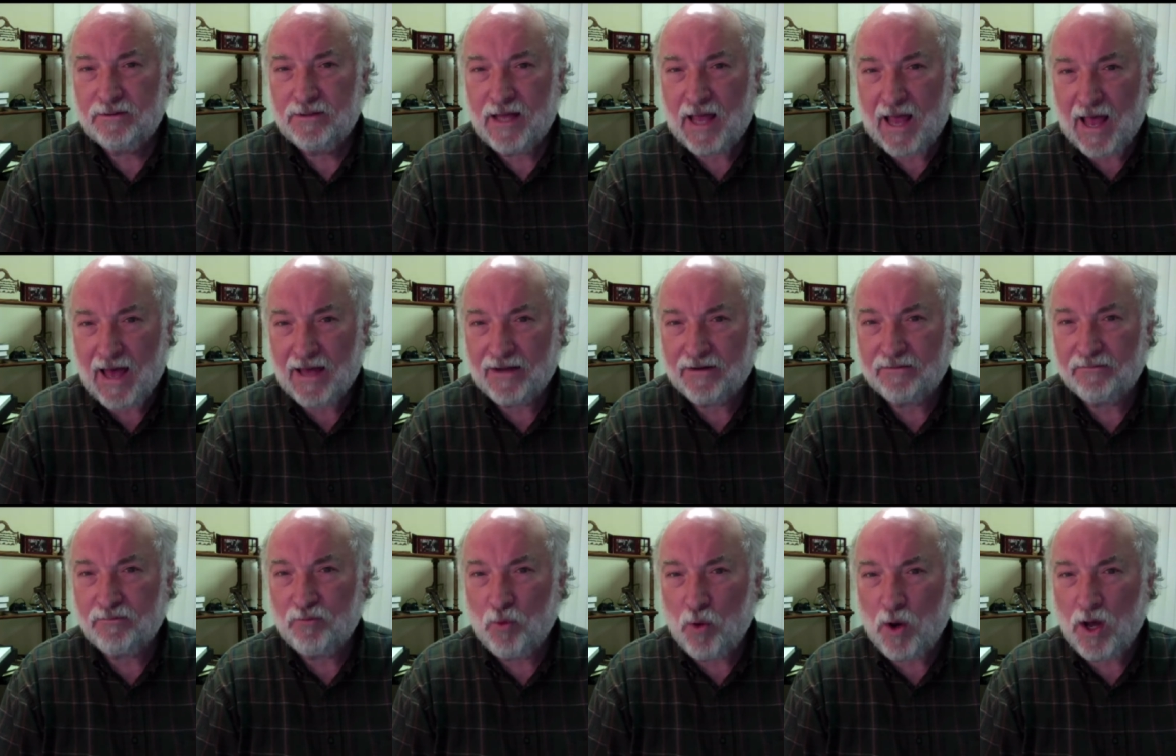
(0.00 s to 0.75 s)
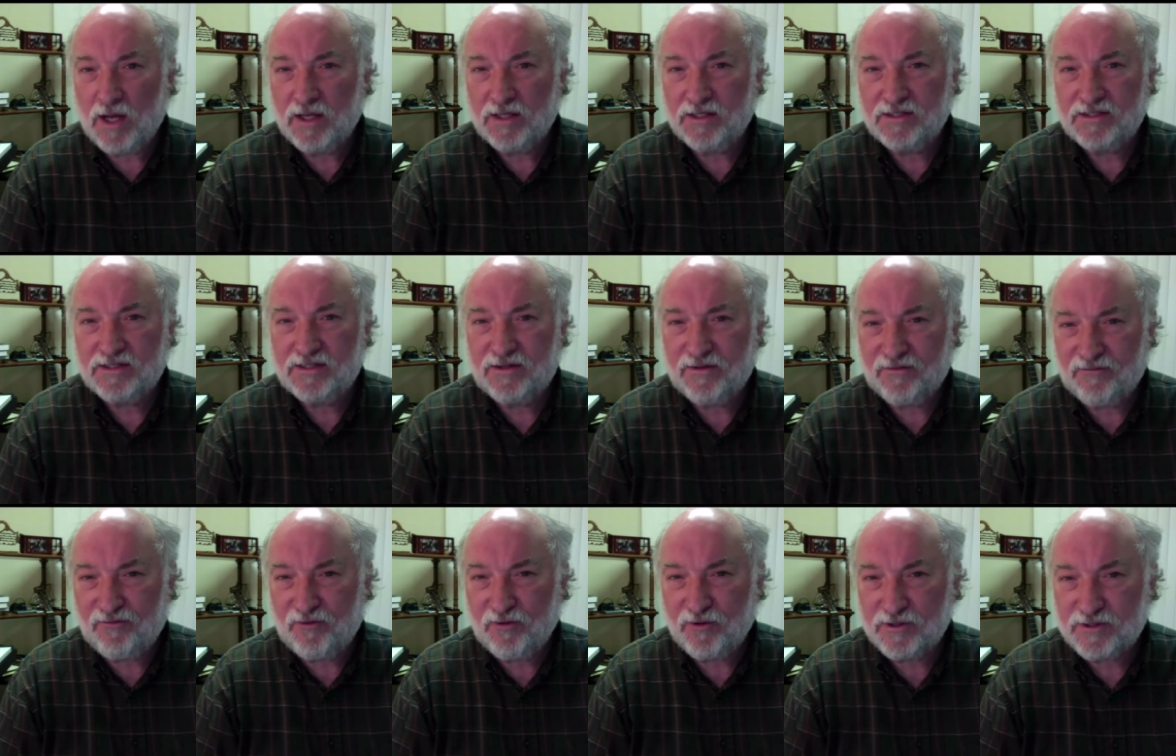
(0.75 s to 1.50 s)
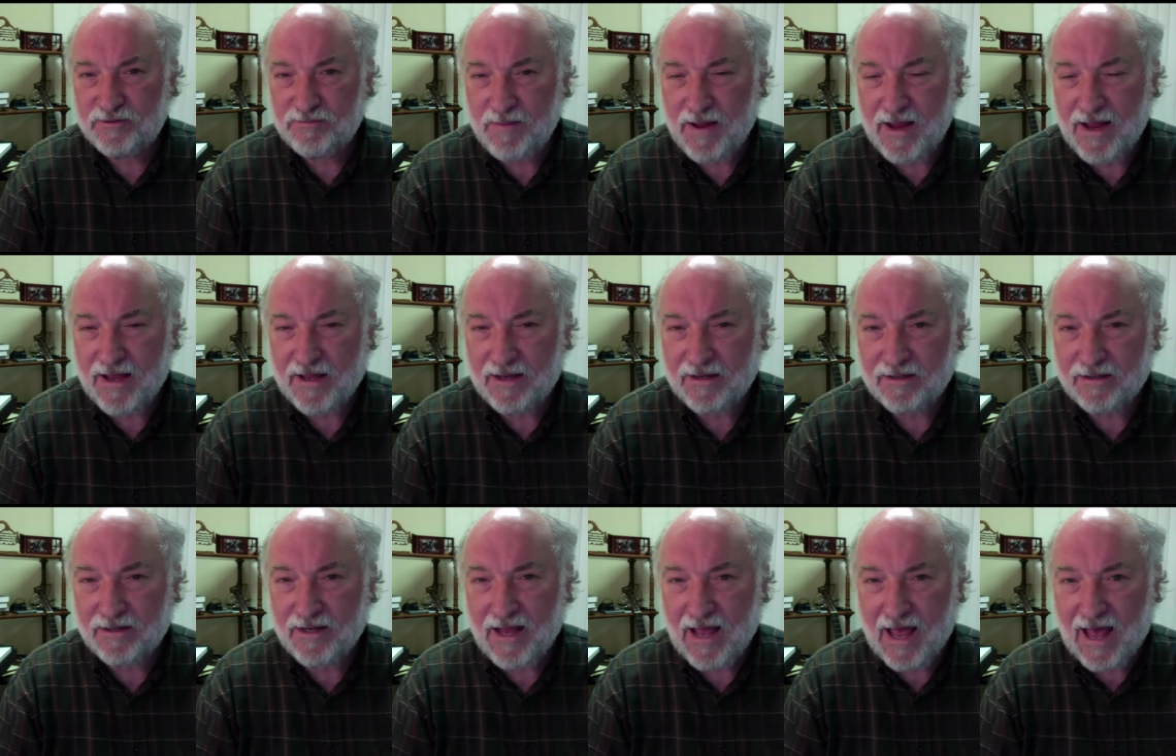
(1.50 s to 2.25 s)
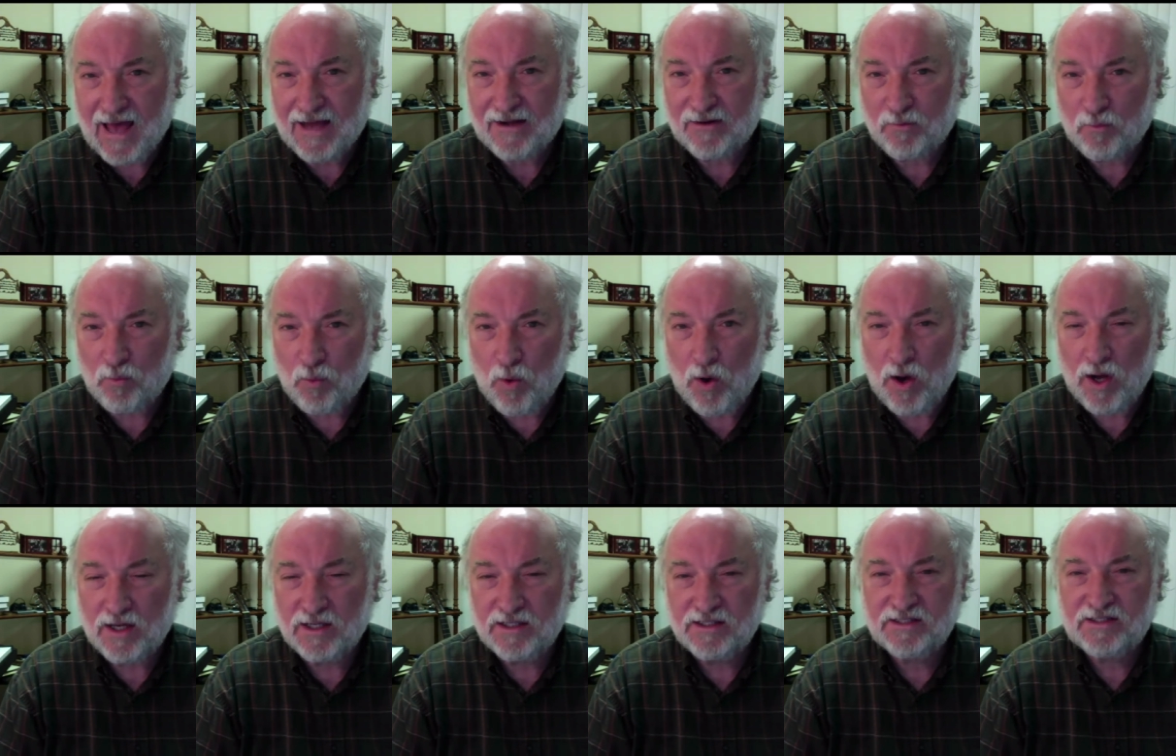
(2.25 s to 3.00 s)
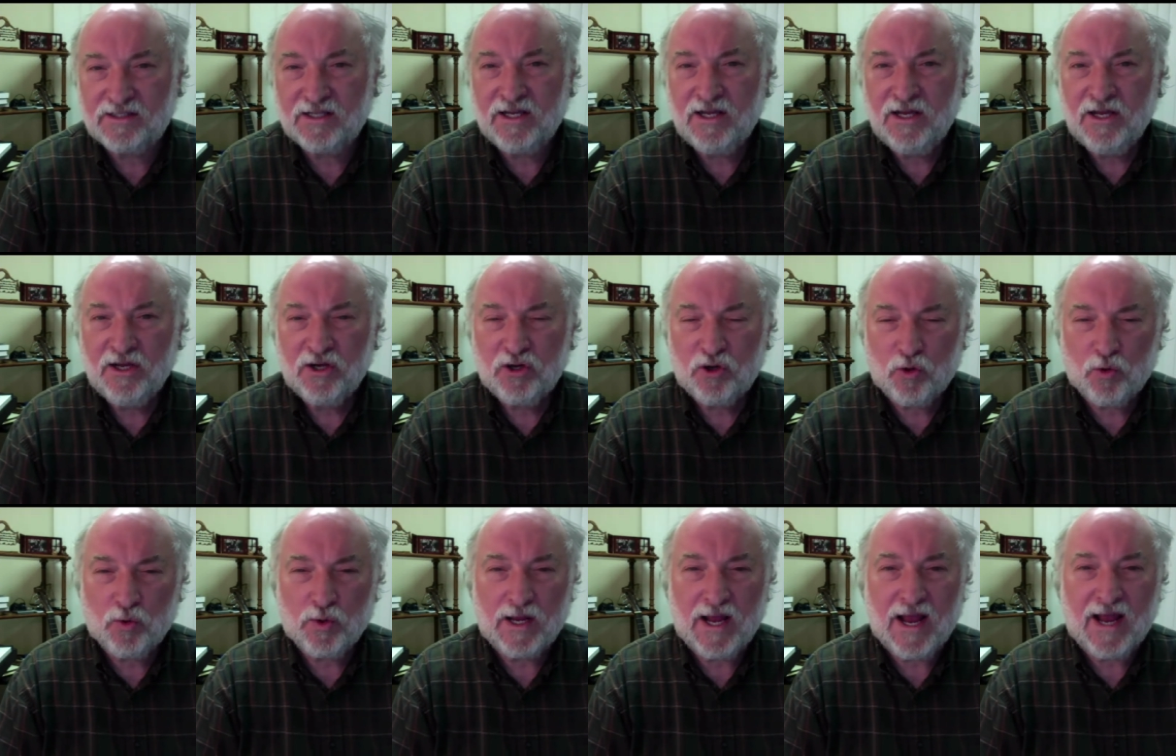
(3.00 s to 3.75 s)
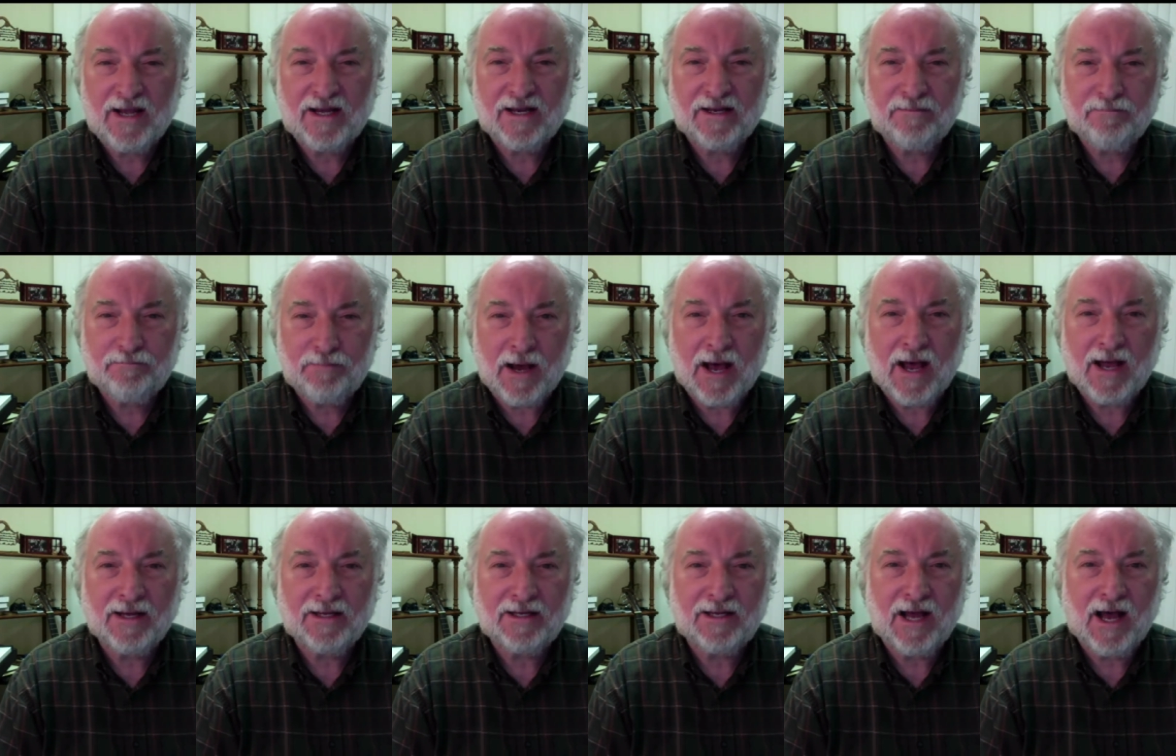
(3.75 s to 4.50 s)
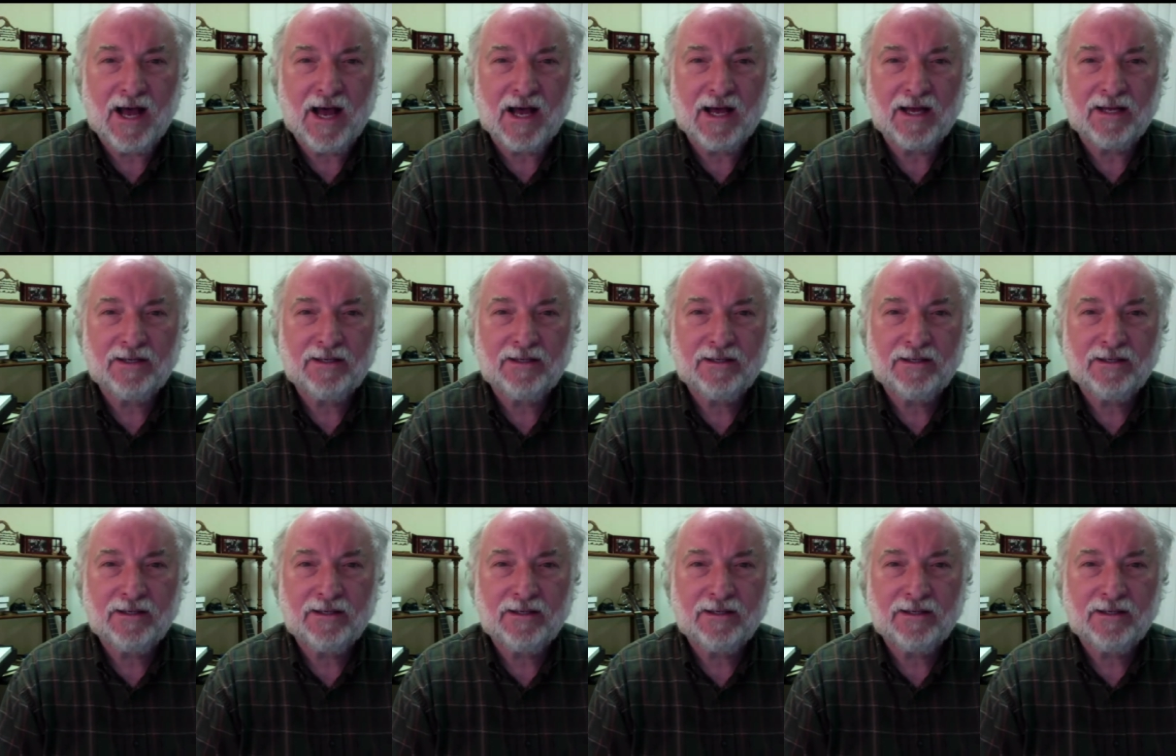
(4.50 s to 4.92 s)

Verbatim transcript: Adam was the first man. Adam was created by God.